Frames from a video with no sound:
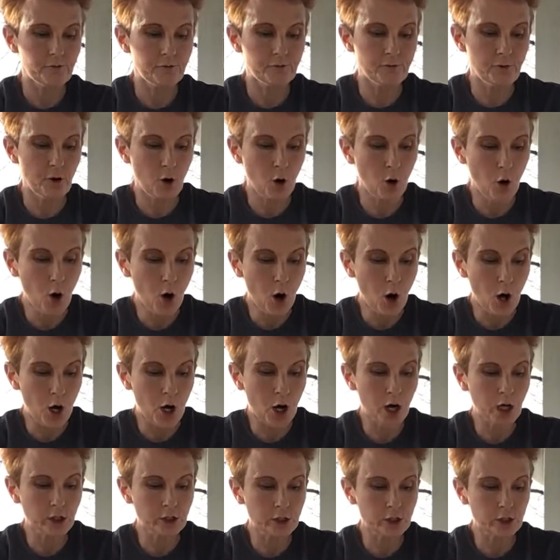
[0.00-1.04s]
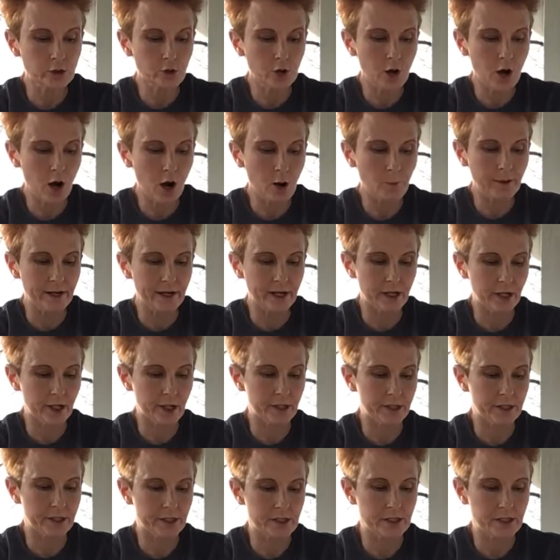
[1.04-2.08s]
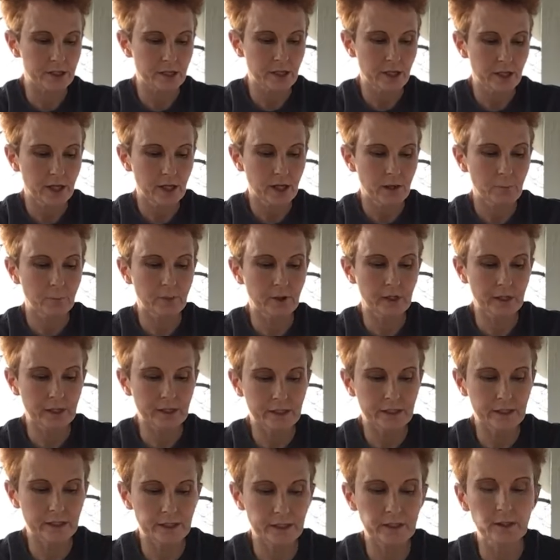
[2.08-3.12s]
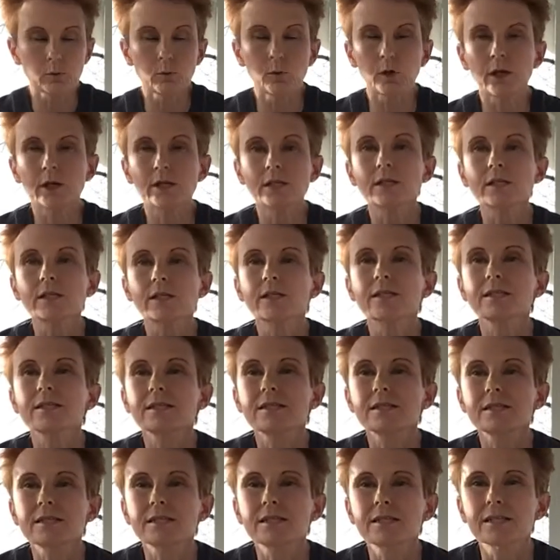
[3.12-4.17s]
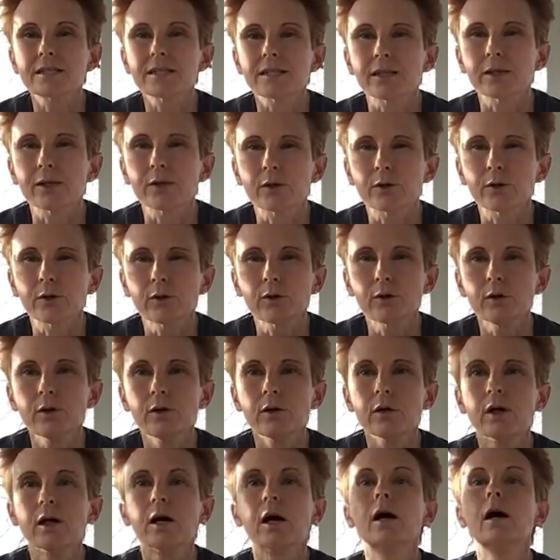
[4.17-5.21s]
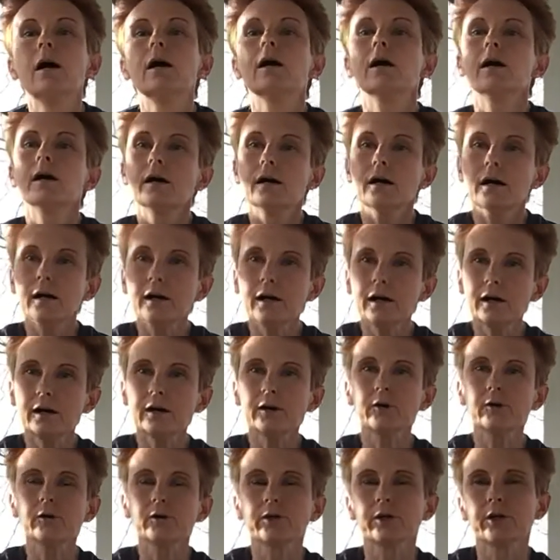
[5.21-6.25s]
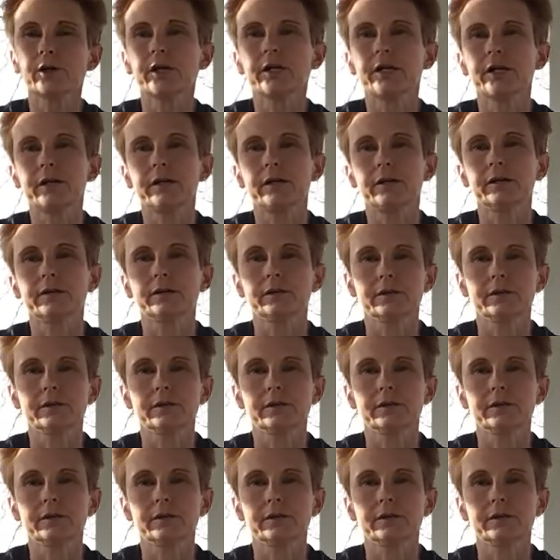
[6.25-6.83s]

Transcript: four strawberries, but he was still hungry.